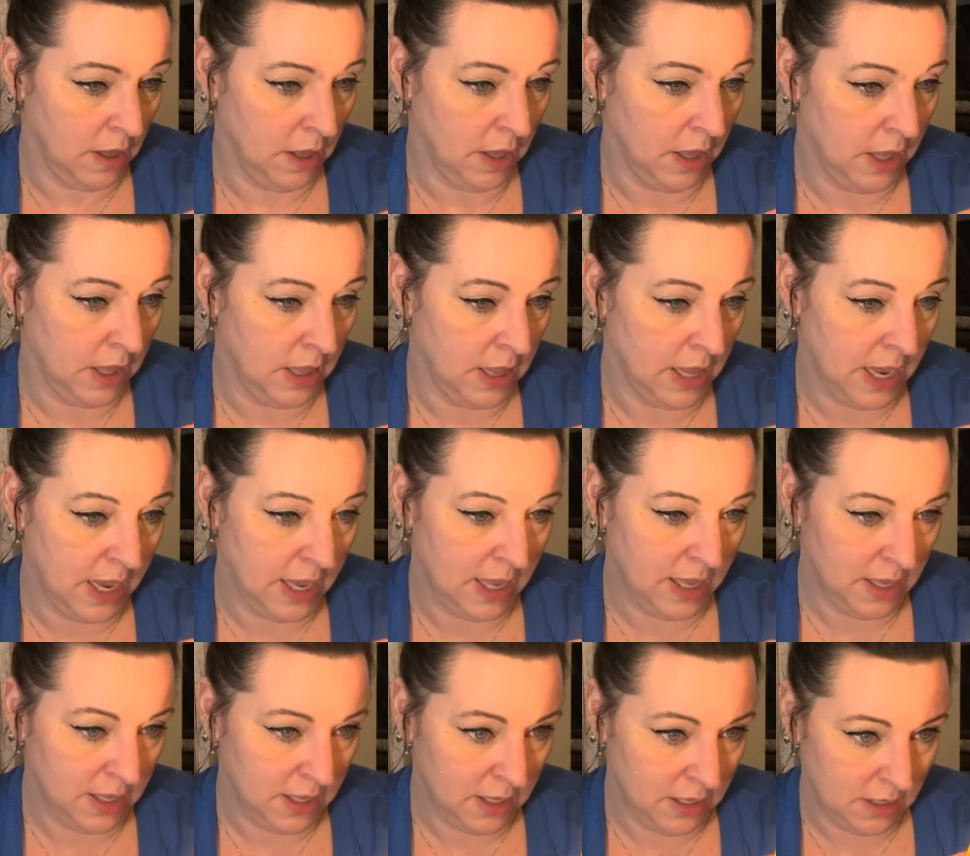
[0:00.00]
And
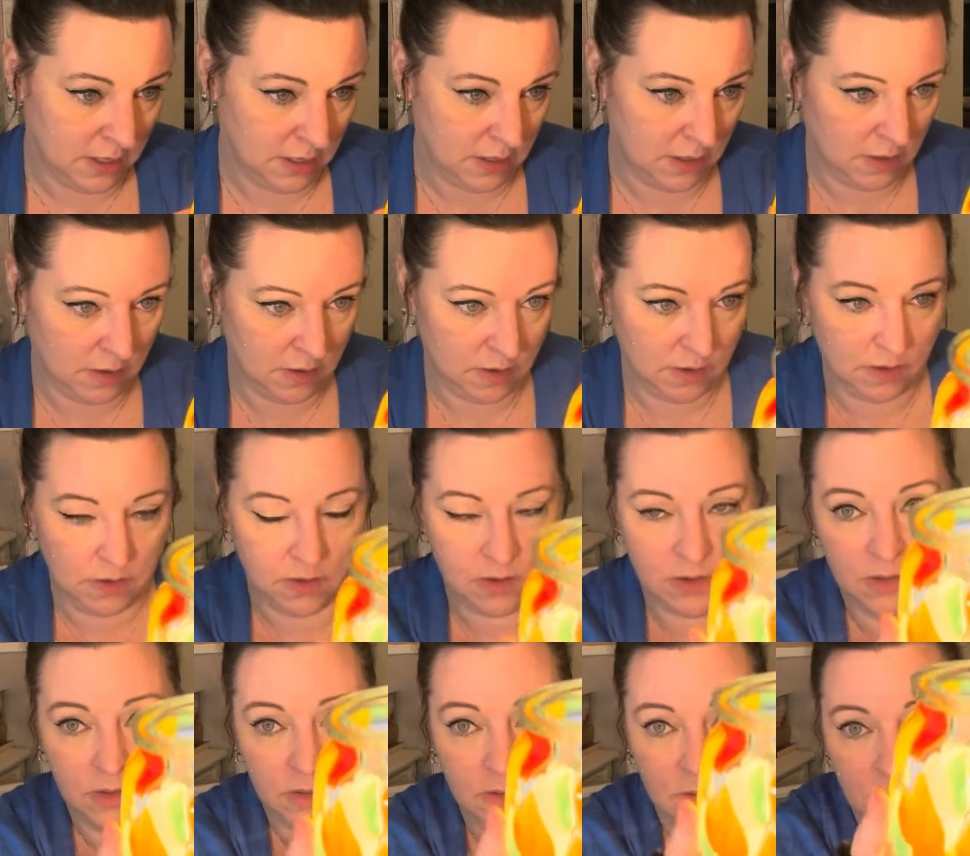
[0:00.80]
that
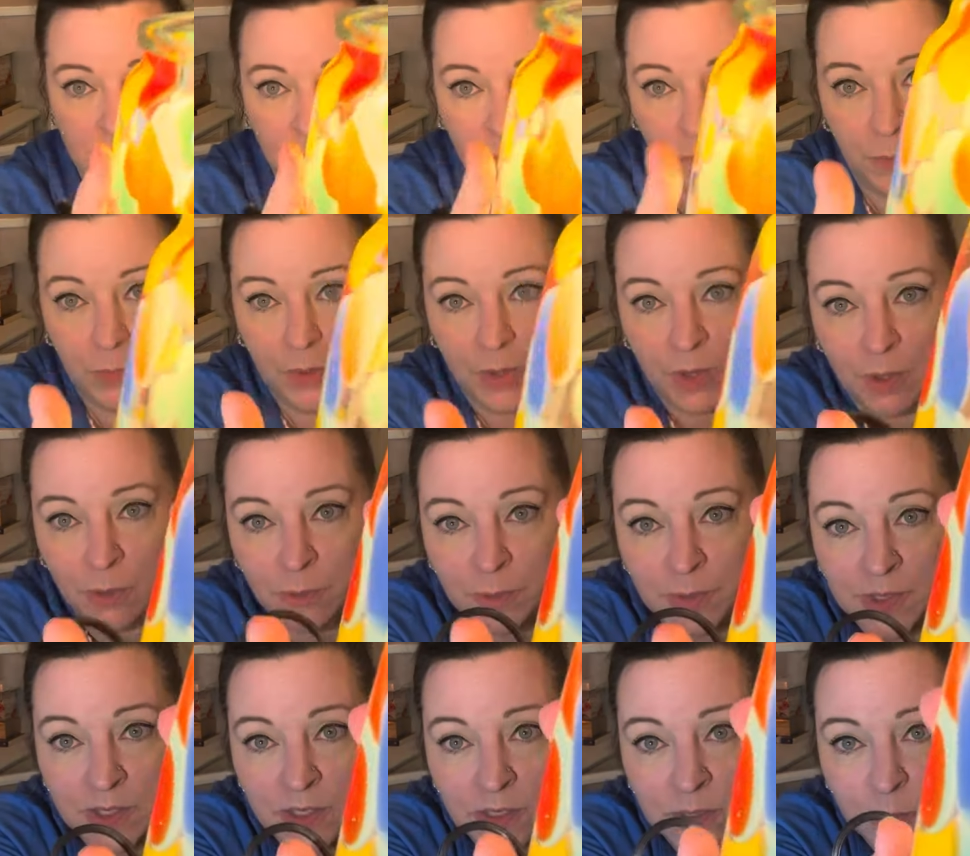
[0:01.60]

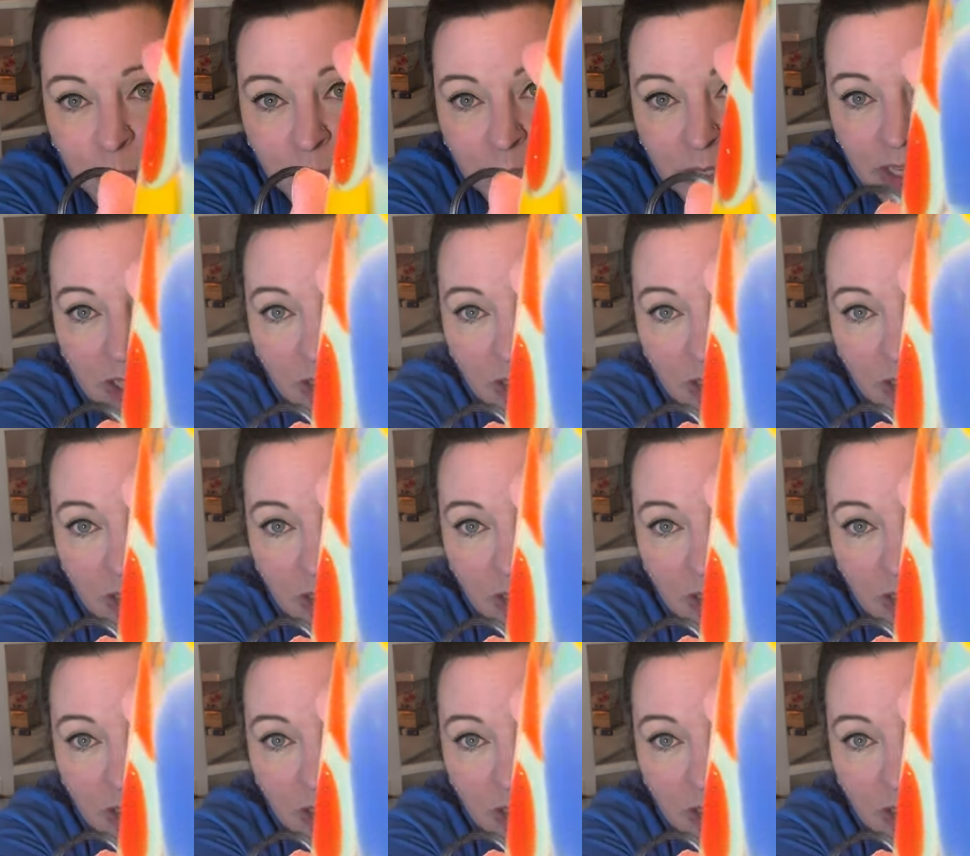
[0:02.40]
bulb sits pretty